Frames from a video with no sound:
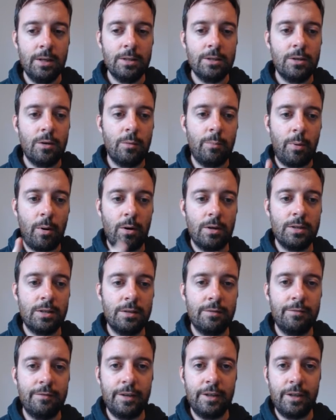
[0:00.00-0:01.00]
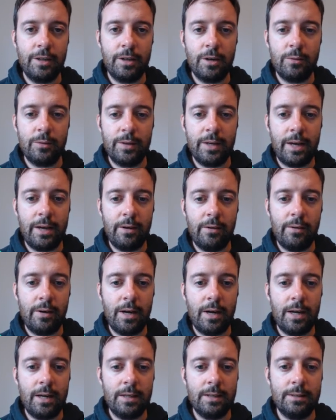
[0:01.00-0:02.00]
So pause the video now
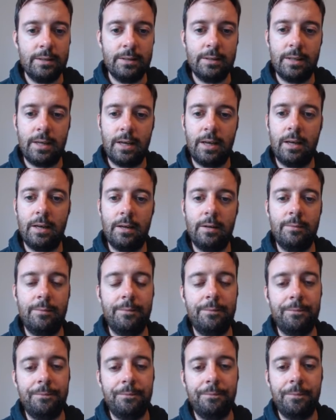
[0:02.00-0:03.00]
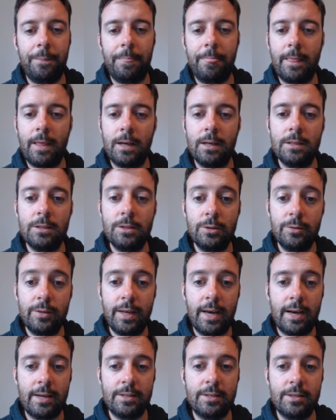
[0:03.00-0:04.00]
and do
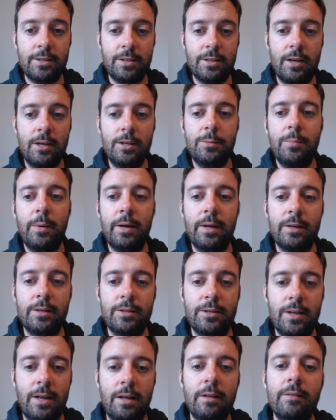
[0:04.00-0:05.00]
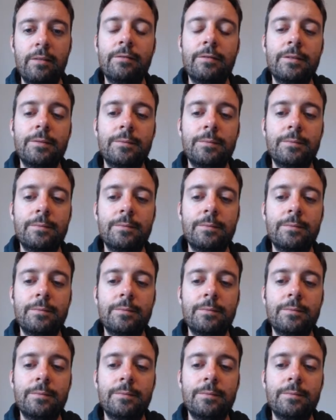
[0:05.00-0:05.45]
the exercise by yourself.